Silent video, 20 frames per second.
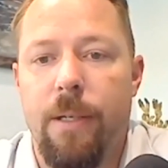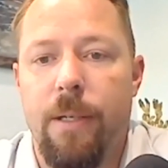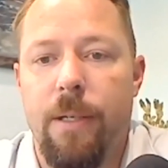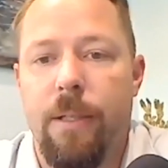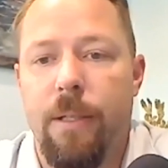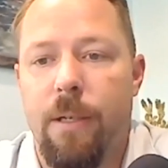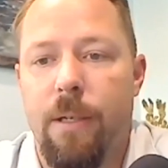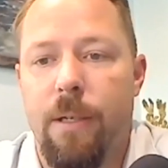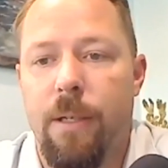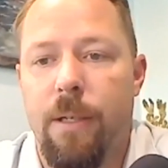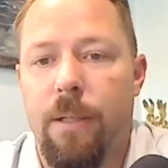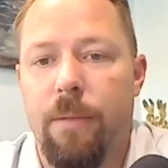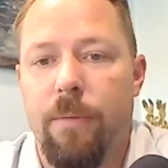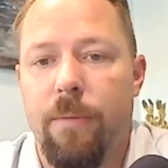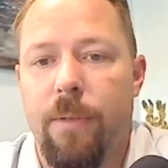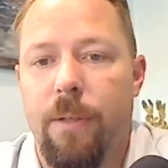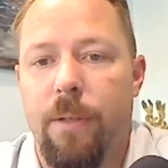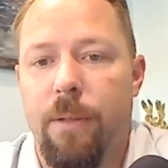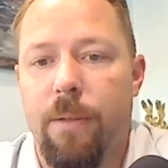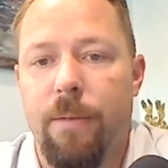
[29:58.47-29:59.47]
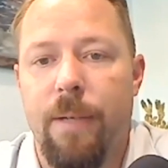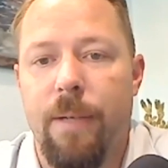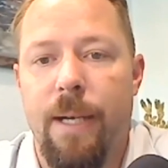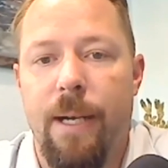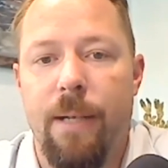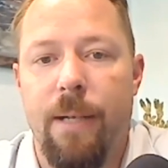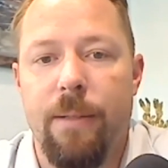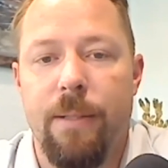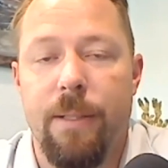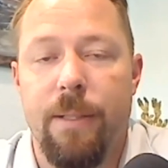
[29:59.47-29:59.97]
your car could roll
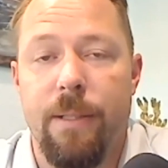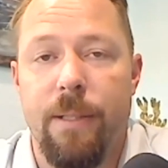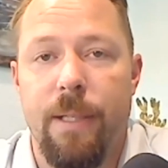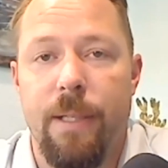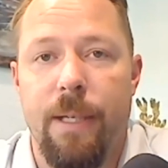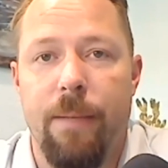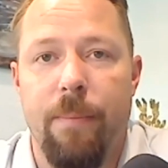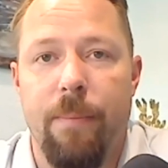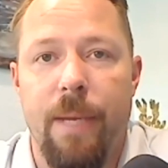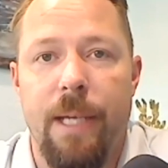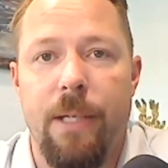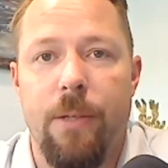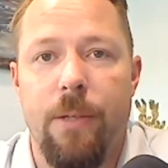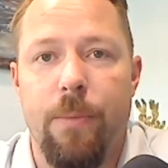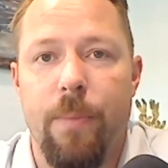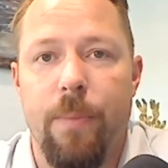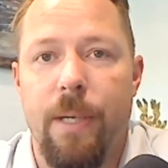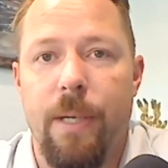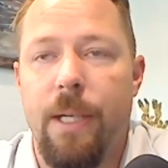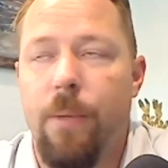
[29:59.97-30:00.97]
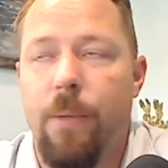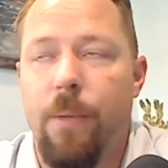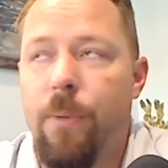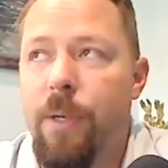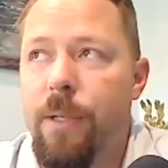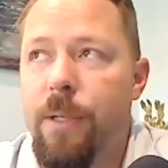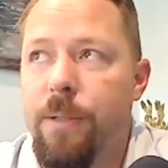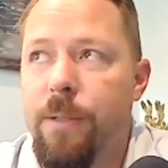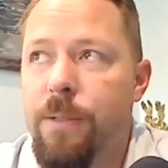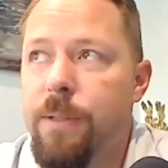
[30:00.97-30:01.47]
around and make you money
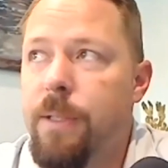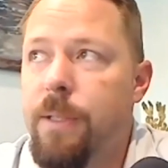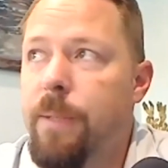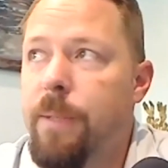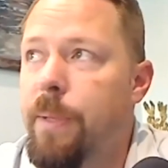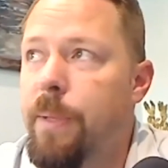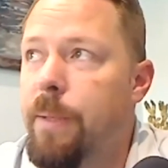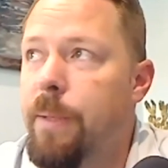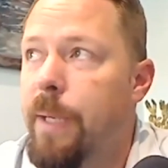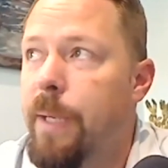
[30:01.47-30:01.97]
while you're sleeping,